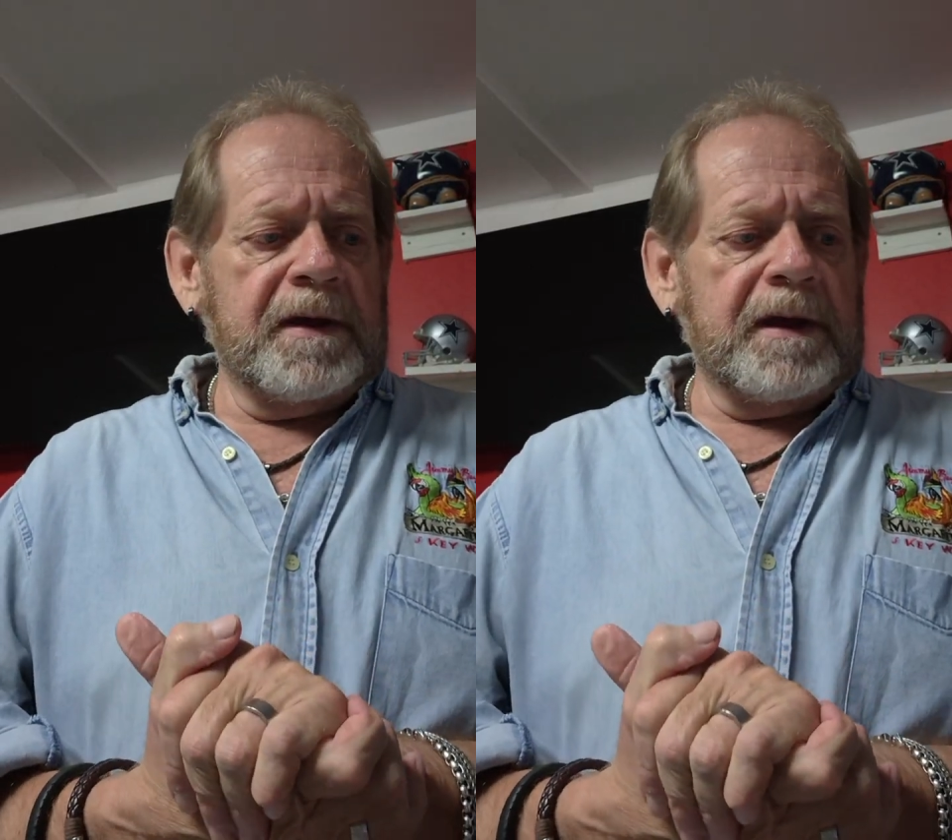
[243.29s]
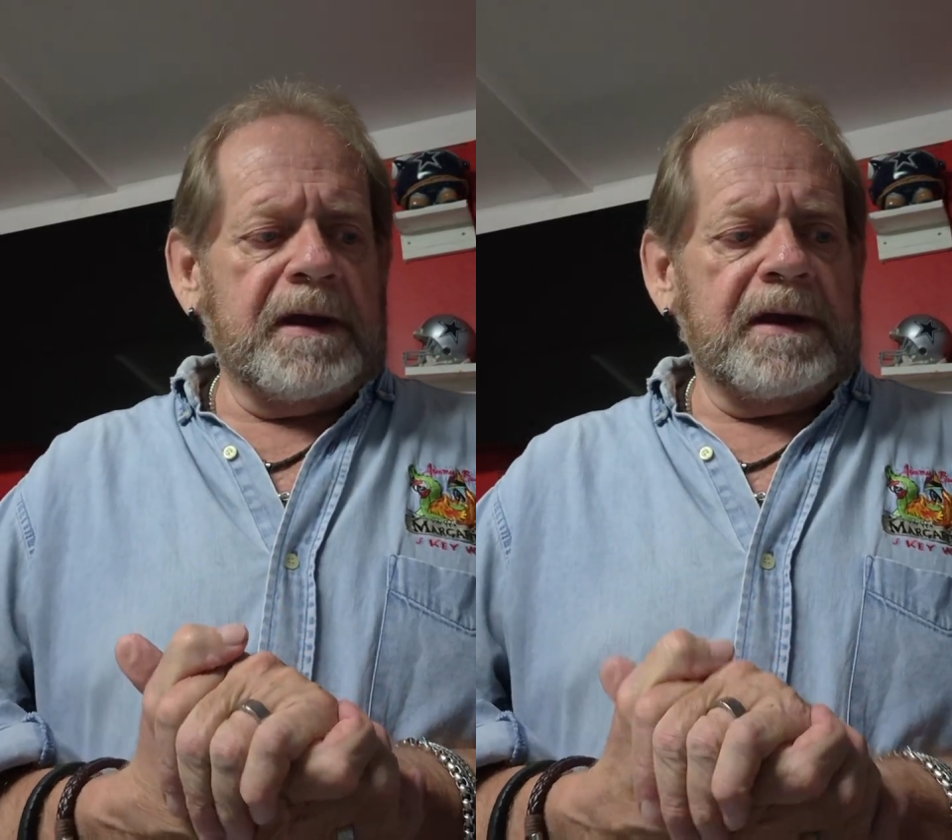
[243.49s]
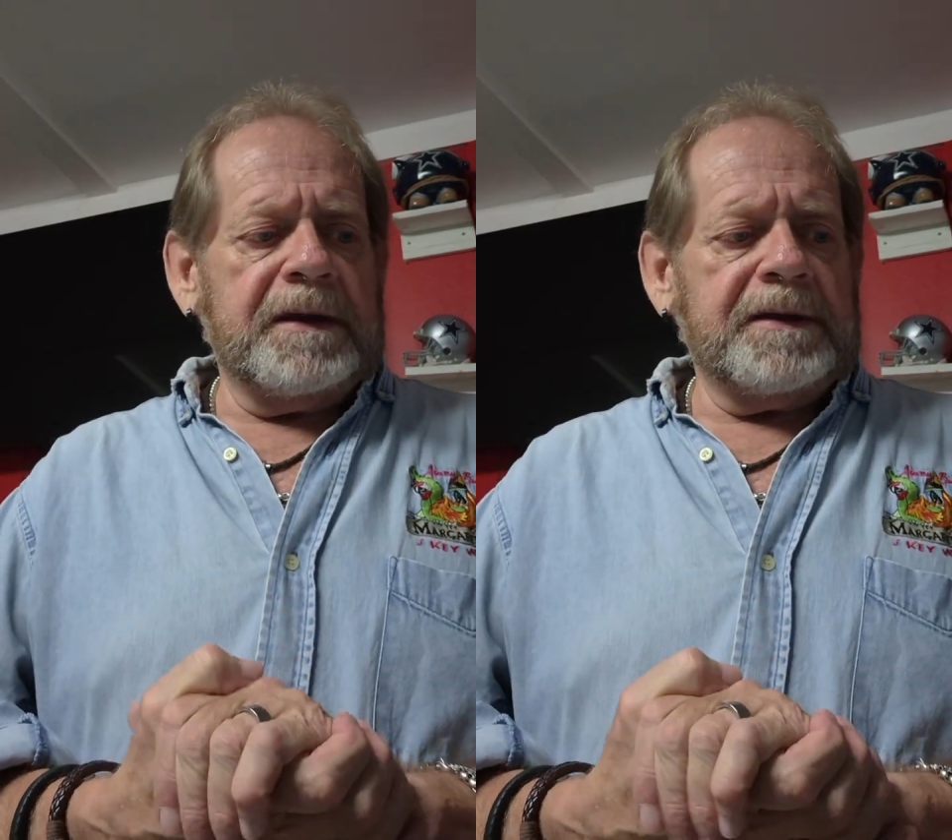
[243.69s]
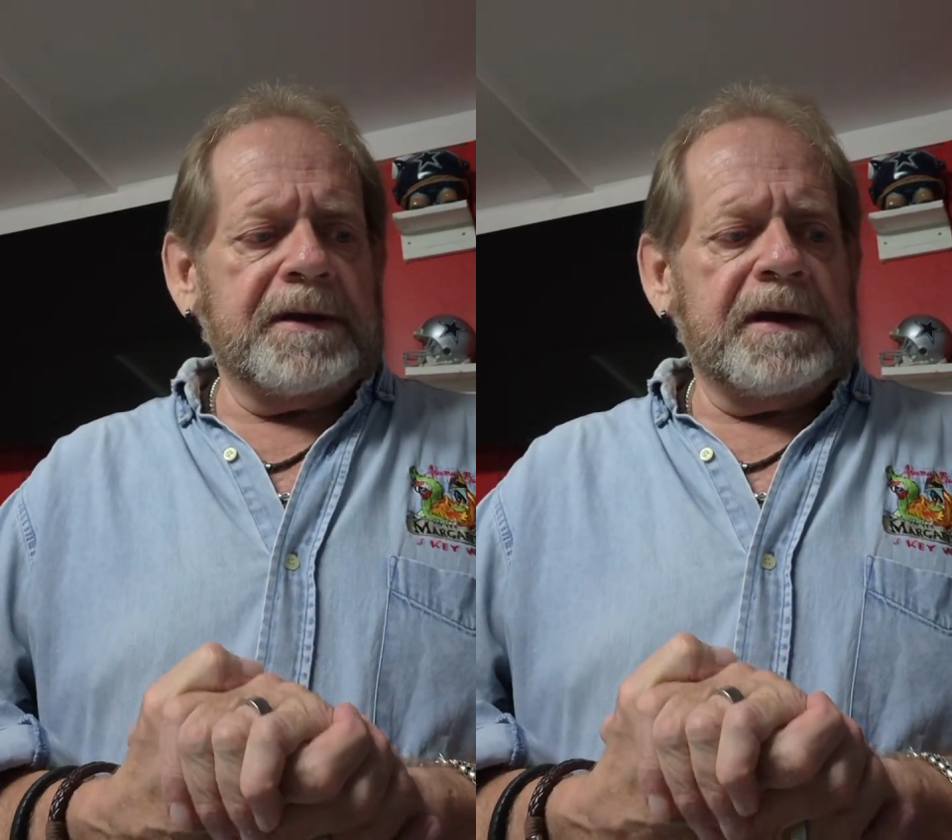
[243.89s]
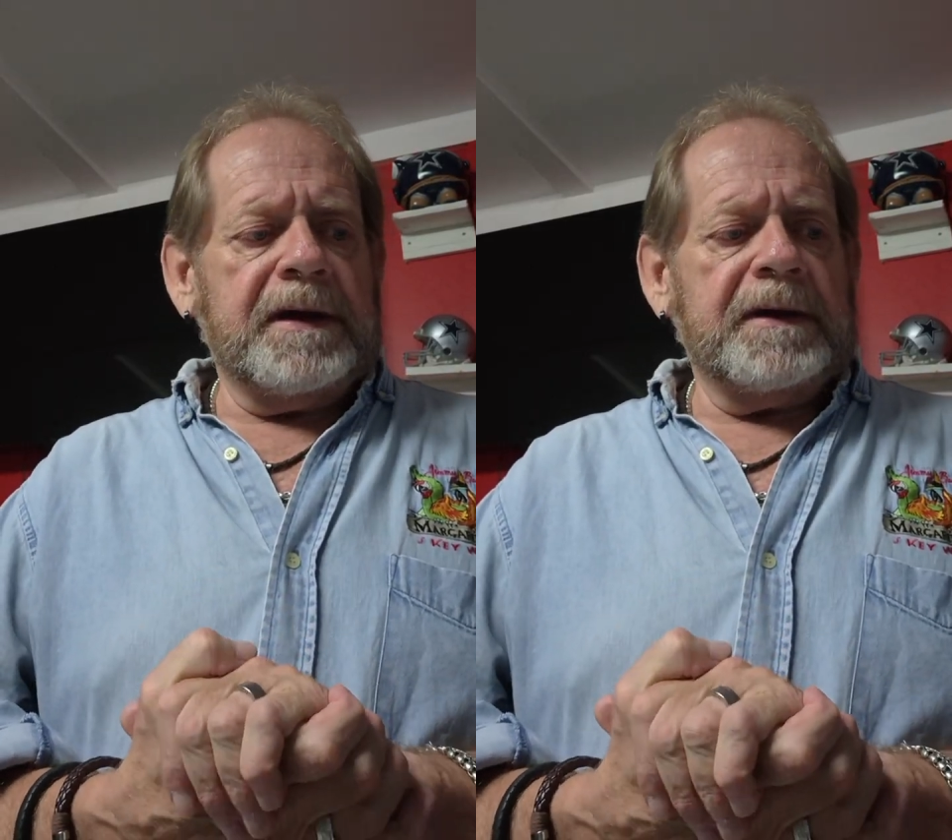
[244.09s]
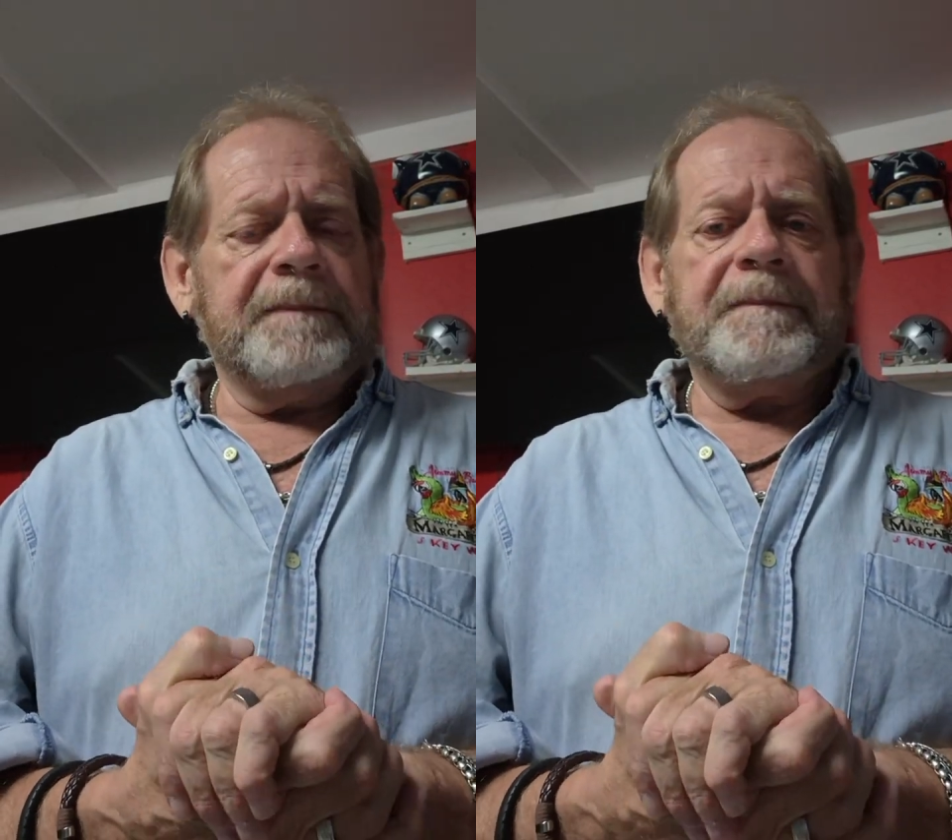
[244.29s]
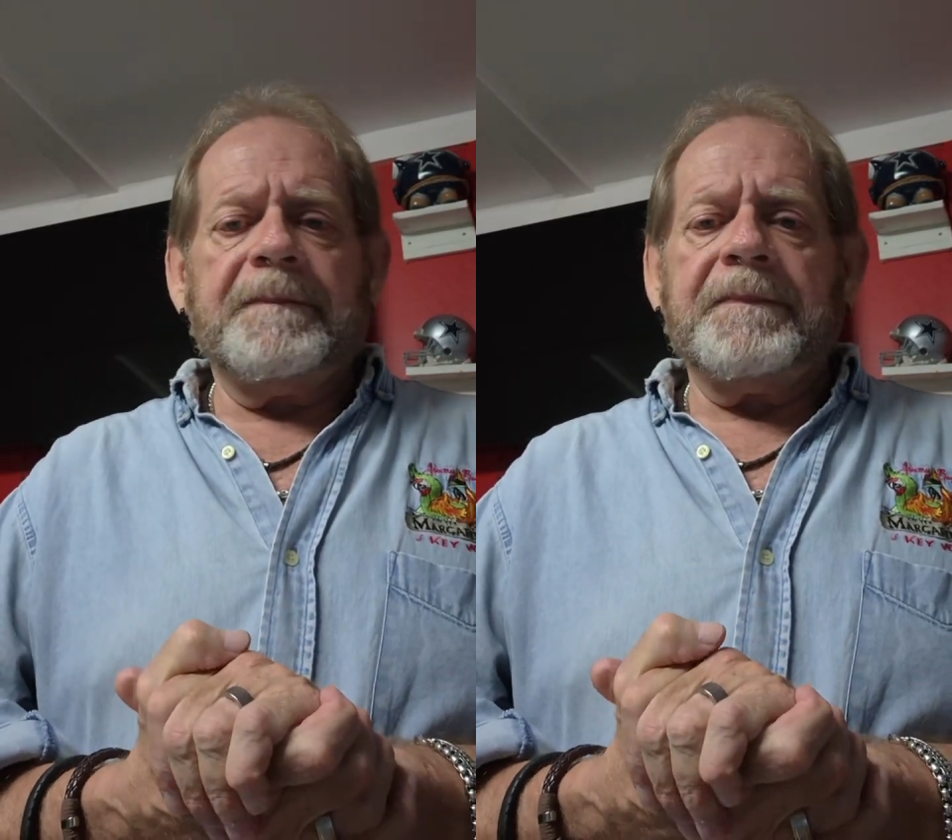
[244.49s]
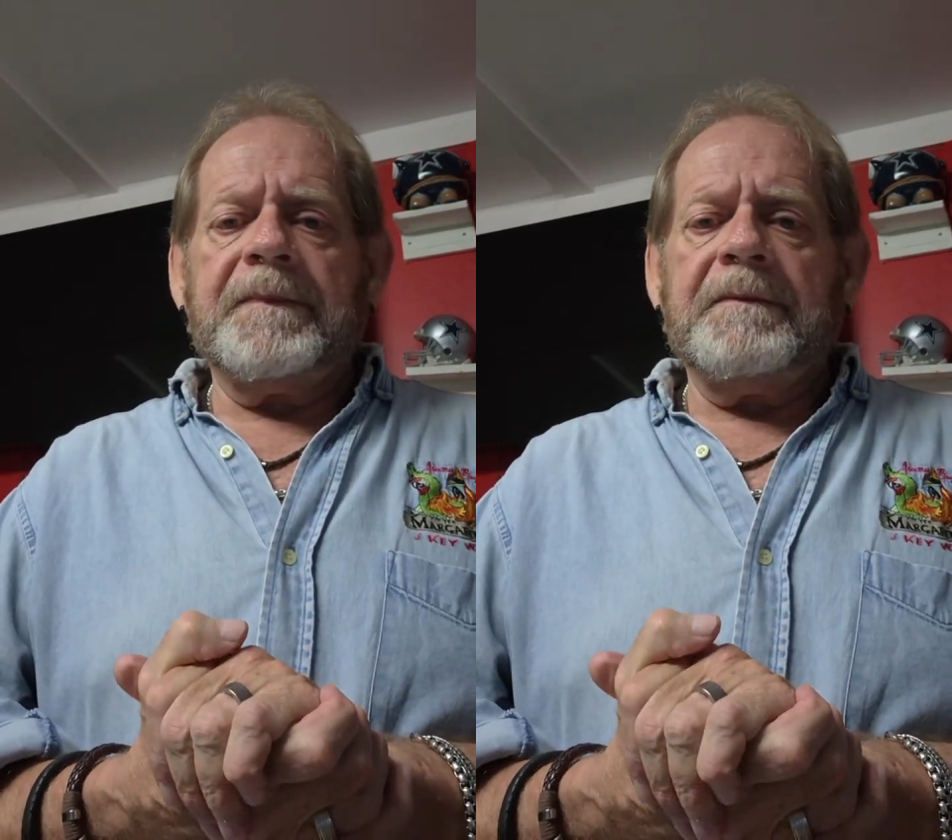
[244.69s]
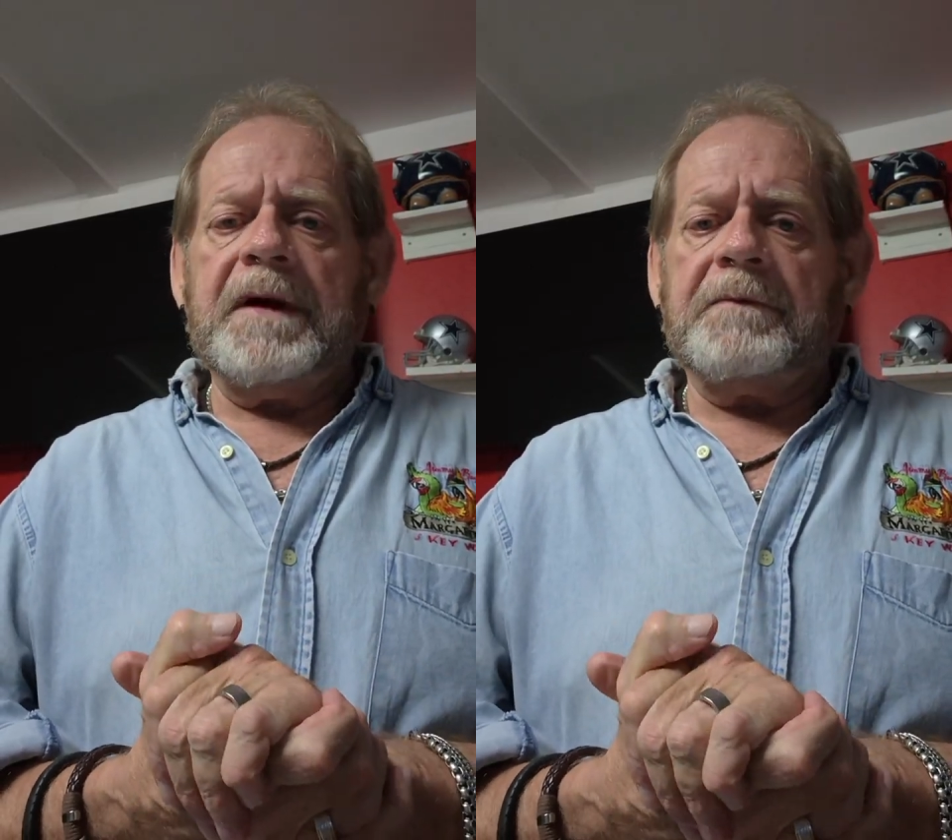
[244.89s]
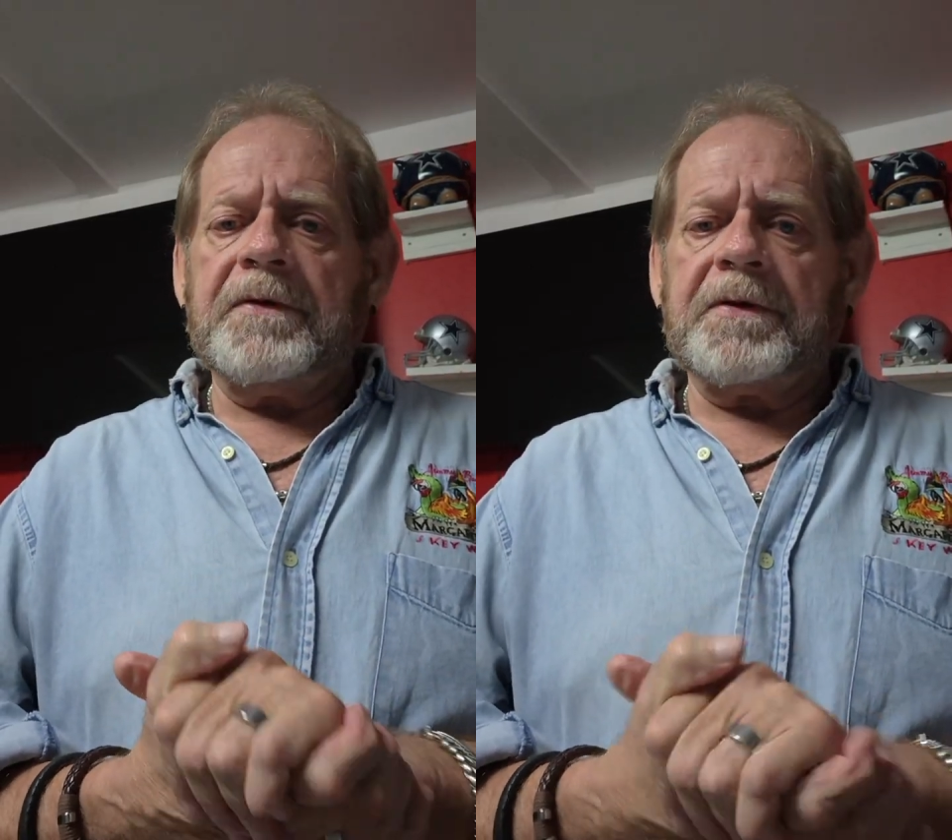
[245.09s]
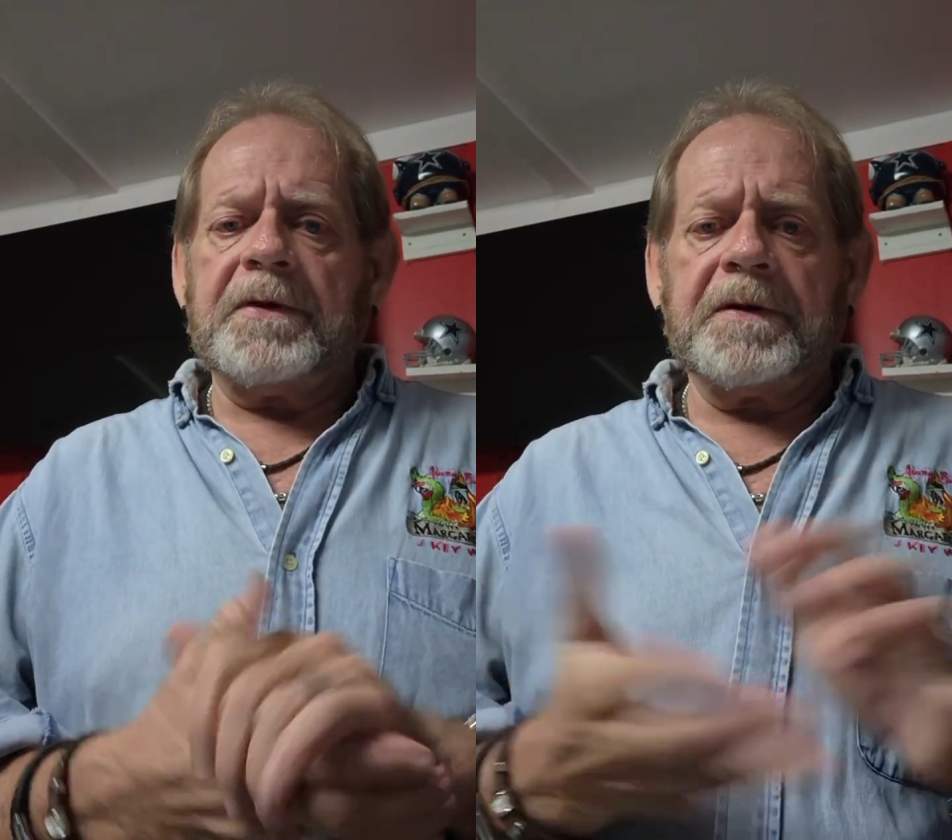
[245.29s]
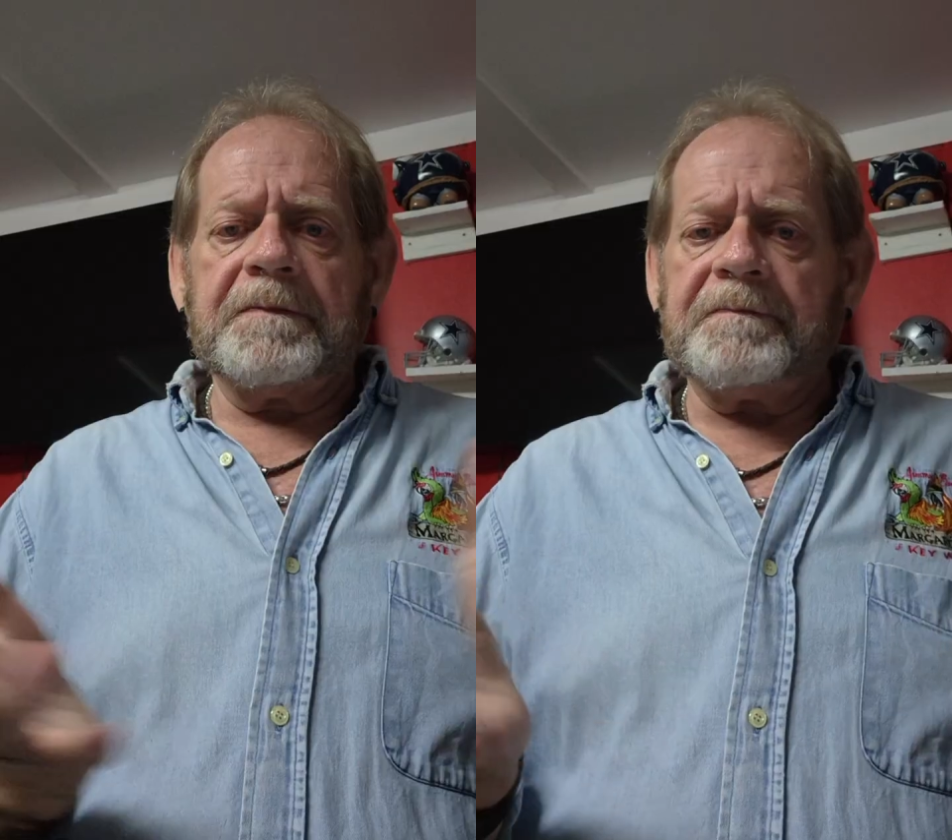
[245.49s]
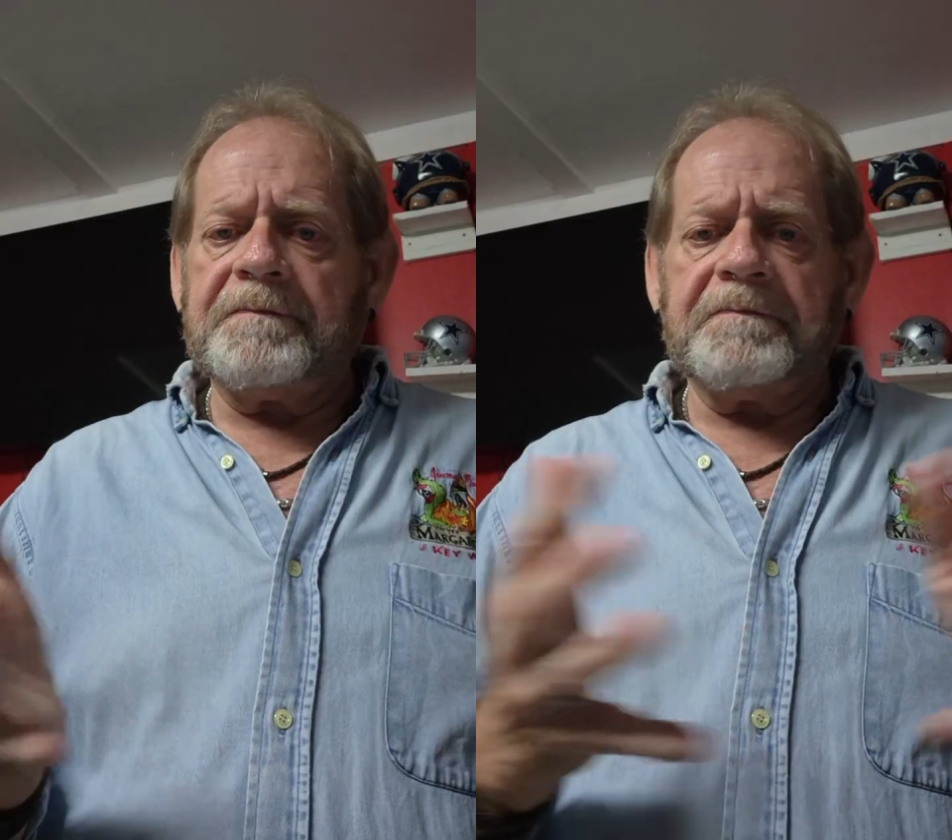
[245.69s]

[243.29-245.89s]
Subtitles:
And met with her